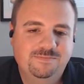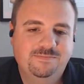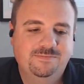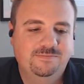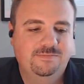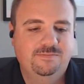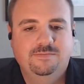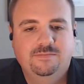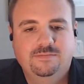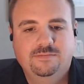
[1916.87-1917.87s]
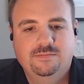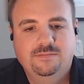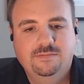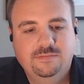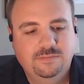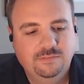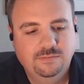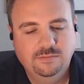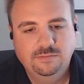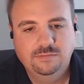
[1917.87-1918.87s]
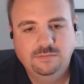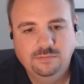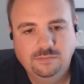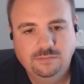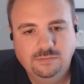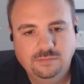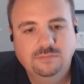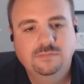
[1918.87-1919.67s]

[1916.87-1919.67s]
This person isn't speaking.